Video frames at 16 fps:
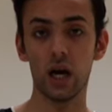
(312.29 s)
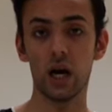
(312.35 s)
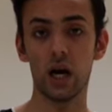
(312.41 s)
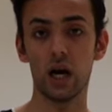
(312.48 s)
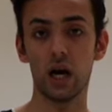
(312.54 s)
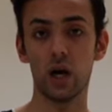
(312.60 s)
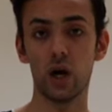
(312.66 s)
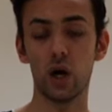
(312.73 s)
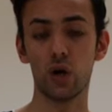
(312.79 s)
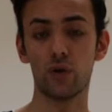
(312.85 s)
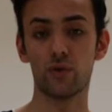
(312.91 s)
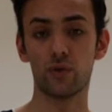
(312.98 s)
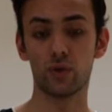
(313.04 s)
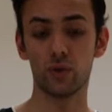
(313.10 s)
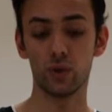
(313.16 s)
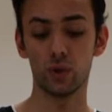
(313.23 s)

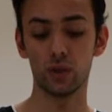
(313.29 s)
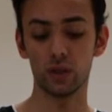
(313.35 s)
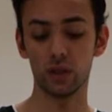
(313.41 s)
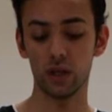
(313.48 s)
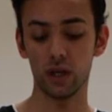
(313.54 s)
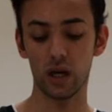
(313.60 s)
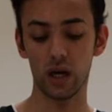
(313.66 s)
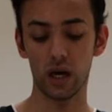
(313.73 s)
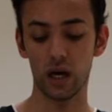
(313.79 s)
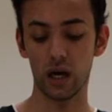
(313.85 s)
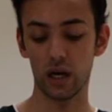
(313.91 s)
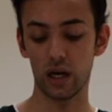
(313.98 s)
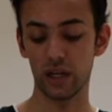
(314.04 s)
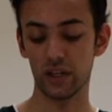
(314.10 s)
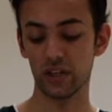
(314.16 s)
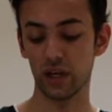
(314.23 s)
Overall,
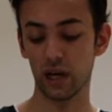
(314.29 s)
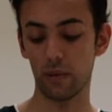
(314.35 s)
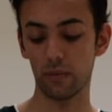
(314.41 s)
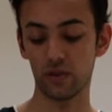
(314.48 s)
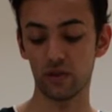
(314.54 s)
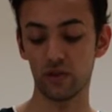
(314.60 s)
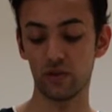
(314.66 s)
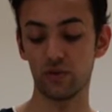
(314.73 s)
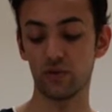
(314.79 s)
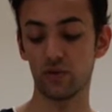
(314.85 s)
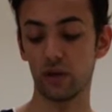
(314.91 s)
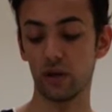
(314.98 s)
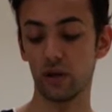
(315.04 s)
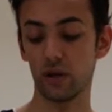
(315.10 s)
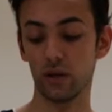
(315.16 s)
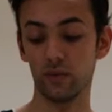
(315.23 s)
in terms of
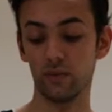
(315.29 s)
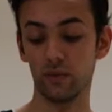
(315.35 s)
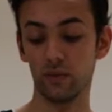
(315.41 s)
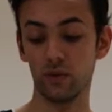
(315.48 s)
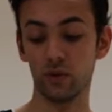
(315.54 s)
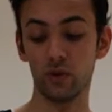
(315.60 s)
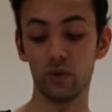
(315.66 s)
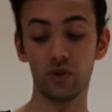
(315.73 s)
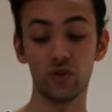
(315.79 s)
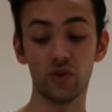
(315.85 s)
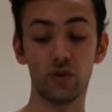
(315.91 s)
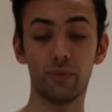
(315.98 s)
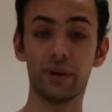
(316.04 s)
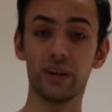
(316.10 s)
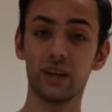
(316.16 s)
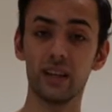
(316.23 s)
use and
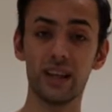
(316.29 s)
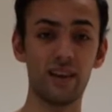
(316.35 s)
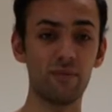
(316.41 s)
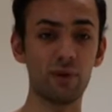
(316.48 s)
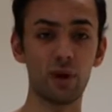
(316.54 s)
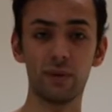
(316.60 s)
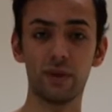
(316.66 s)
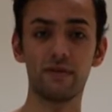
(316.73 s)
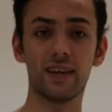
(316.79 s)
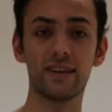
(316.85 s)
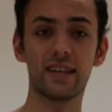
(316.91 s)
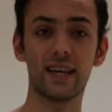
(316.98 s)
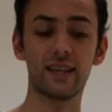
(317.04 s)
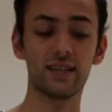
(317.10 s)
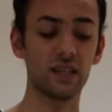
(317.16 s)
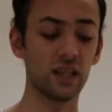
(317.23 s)
durability, they've both been
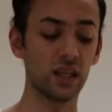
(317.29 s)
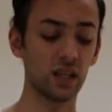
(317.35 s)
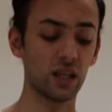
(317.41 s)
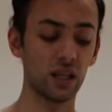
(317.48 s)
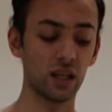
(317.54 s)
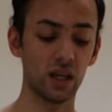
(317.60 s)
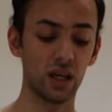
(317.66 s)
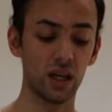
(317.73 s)
fantastic,